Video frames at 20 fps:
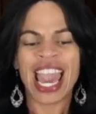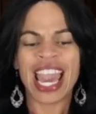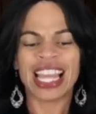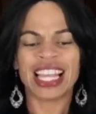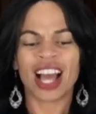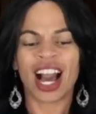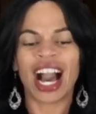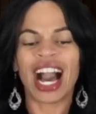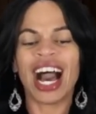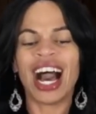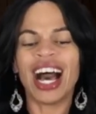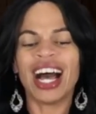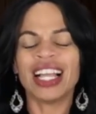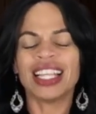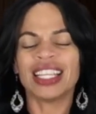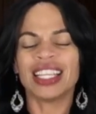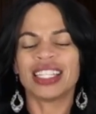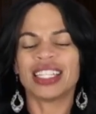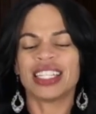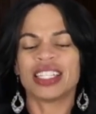And
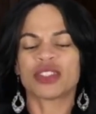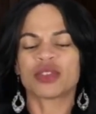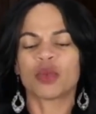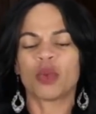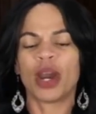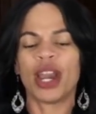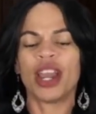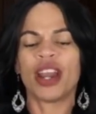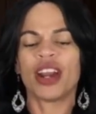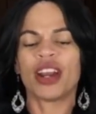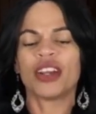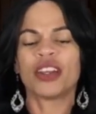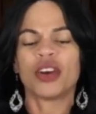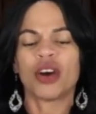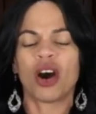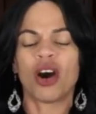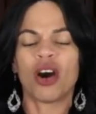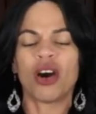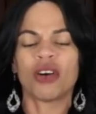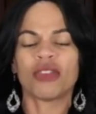Holland is where,
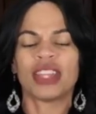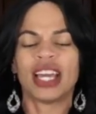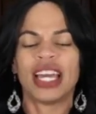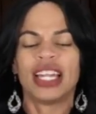y'all,